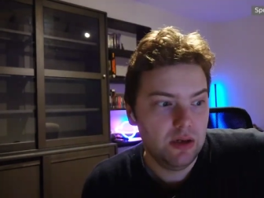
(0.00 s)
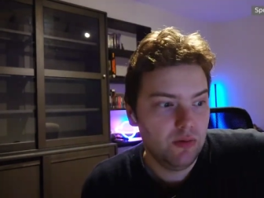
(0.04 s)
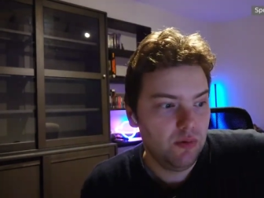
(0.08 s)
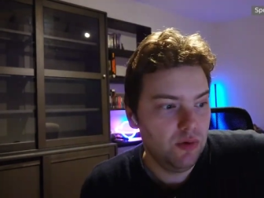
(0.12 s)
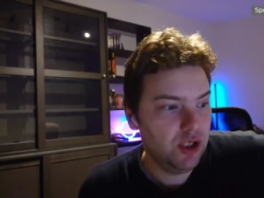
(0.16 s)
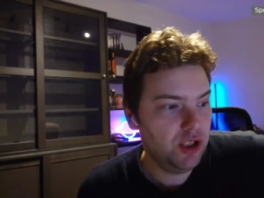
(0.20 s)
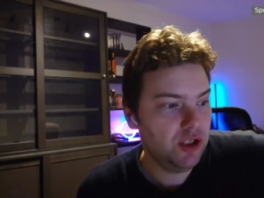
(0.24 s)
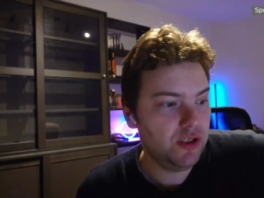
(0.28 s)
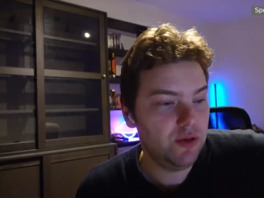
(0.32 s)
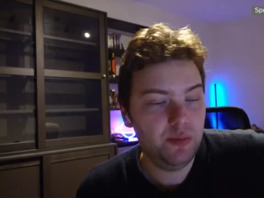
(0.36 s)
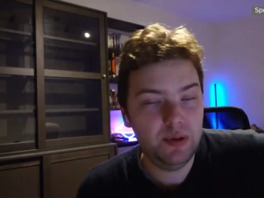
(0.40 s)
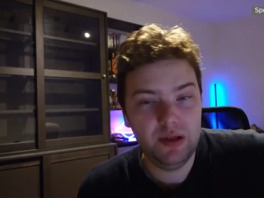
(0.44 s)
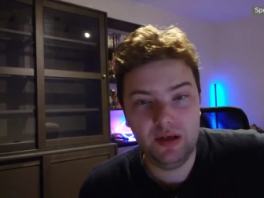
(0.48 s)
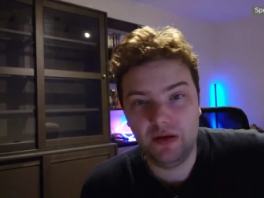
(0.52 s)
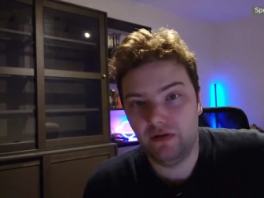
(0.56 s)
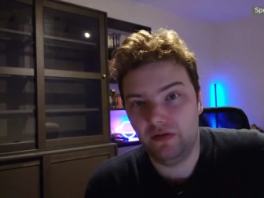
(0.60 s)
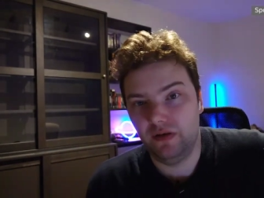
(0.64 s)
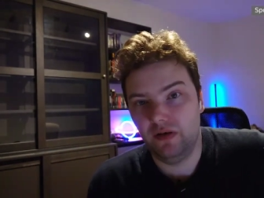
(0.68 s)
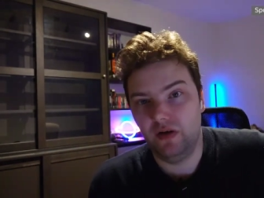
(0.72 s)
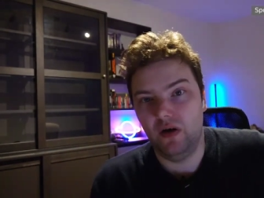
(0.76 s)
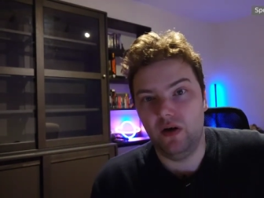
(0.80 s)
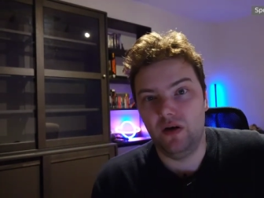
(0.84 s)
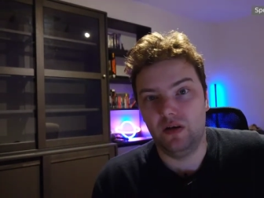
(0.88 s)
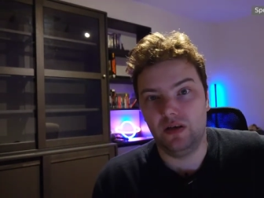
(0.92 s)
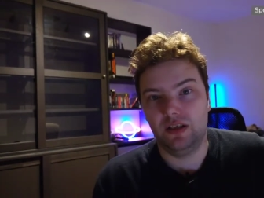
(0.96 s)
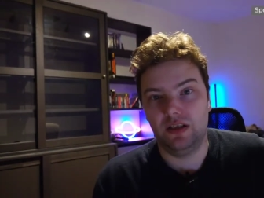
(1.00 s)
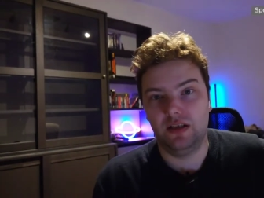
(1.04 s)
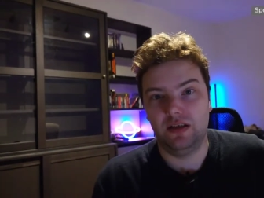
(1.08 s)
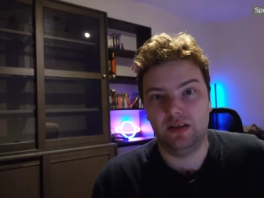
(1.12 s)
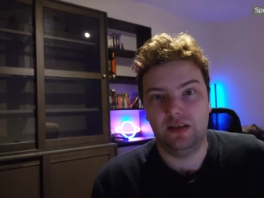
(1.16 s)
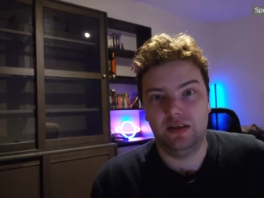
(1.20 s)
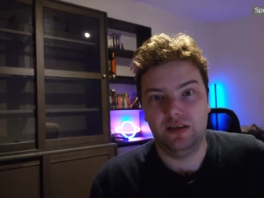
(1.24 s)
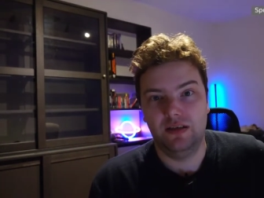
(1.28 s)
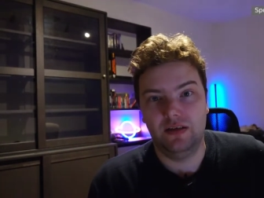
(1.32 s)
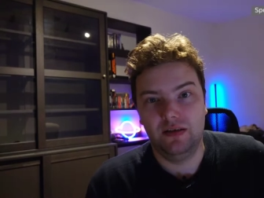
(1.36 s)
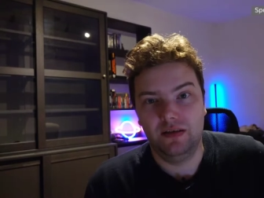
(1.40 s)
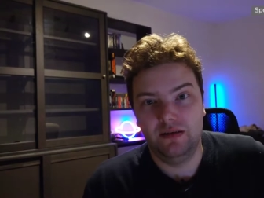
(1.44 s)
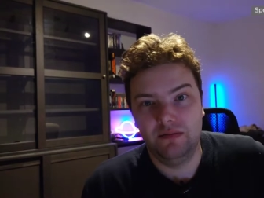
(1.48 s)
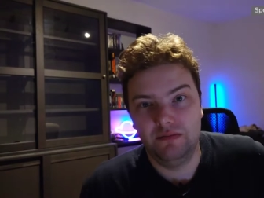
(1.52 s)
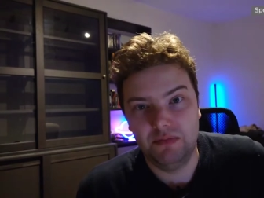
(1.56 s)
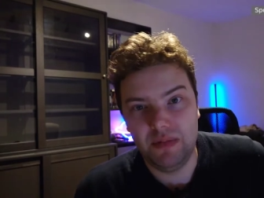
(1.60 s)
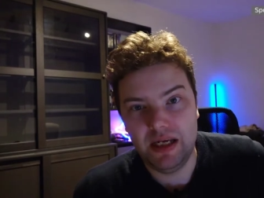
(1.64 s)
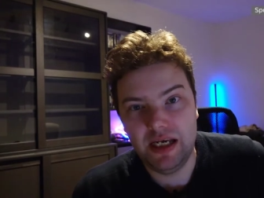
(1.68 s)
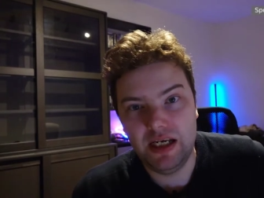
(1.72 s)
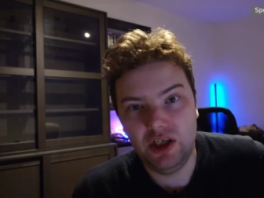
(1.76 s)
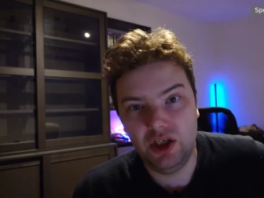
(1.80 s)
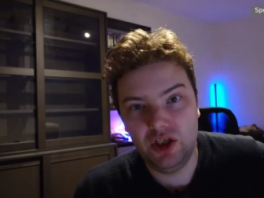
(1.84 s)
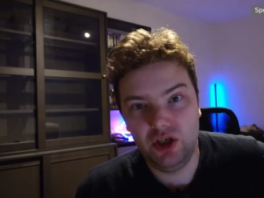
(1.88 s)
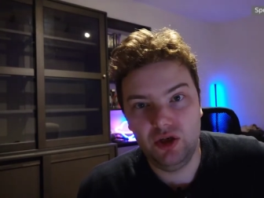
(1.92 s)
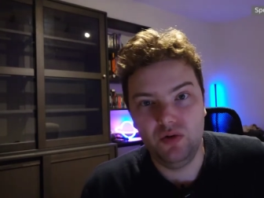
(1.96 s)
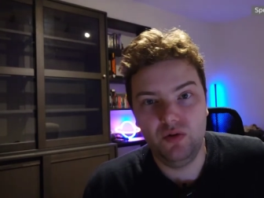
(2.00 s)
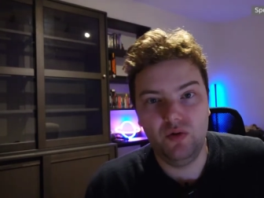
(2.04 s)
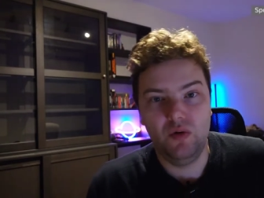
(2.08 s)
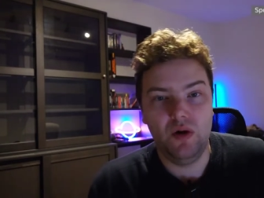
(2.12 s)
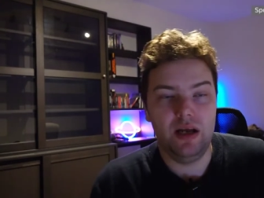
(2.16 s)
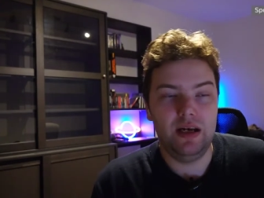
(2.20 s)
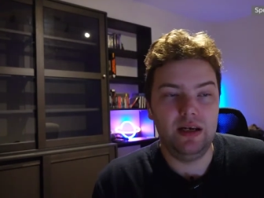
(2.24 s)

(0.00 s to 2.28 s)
which is a bit of an odd um, issue,